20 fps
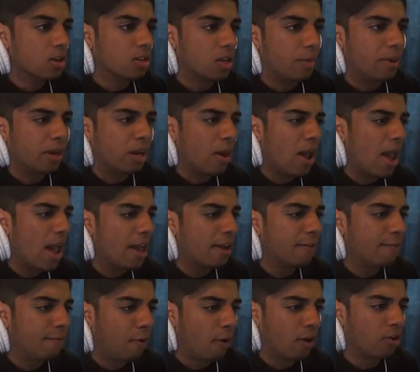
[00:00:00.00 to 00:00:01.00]
So I'm gonna go
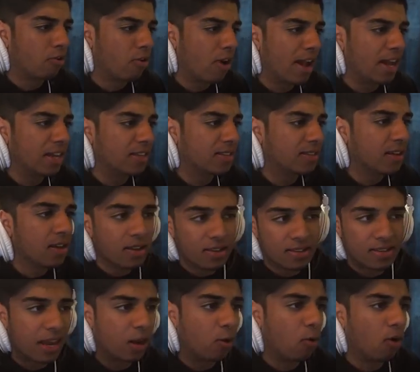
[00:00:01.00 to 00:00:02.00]
ahead, find a race,
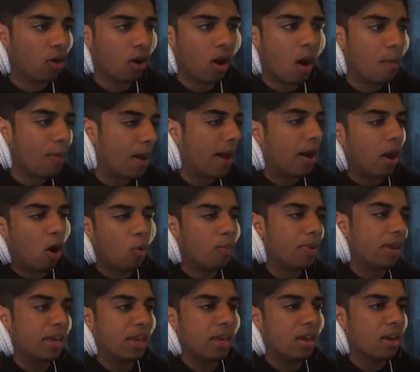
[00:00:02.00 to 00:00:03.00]
set it all up, and I'll
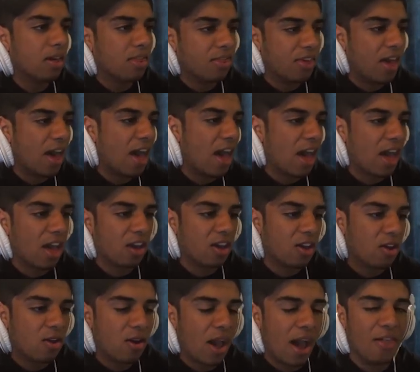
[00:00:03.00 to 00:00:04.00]
be there
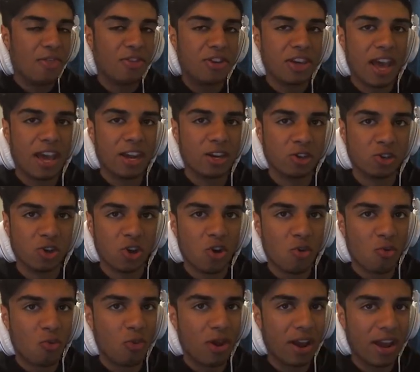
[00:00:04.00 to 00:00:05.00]
at the end
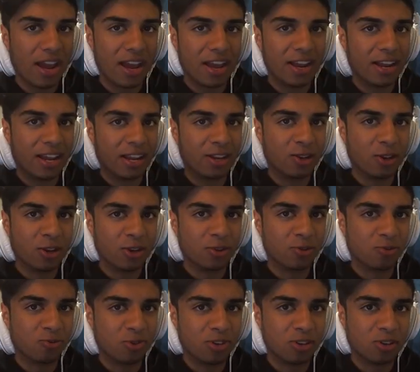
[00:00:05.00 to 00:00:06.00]
in,
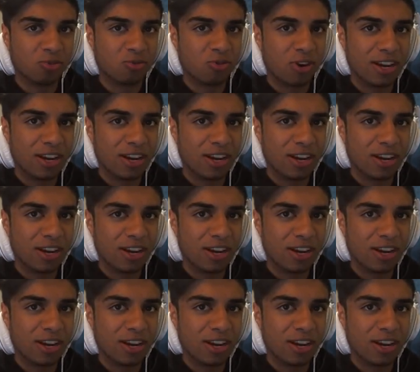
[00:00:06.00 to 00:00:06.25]
in, the, in the